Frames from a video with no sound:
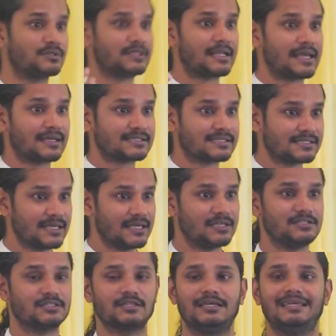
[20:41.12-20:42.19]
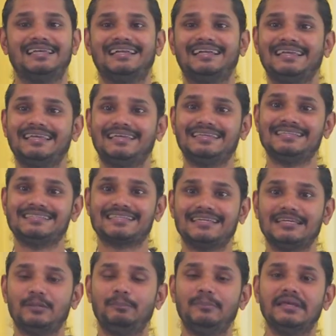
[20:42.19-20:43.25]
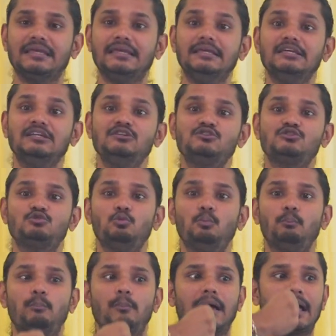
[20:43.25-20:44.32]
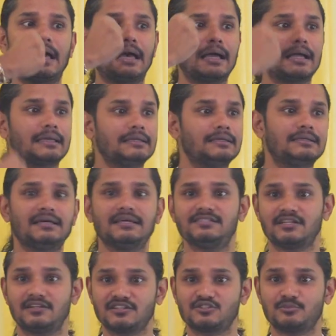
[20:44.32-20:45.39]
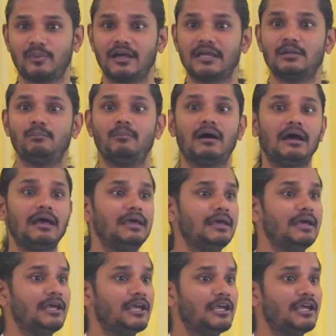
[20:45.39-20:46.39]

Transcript: the next stage, is it begins to magnetize our spine by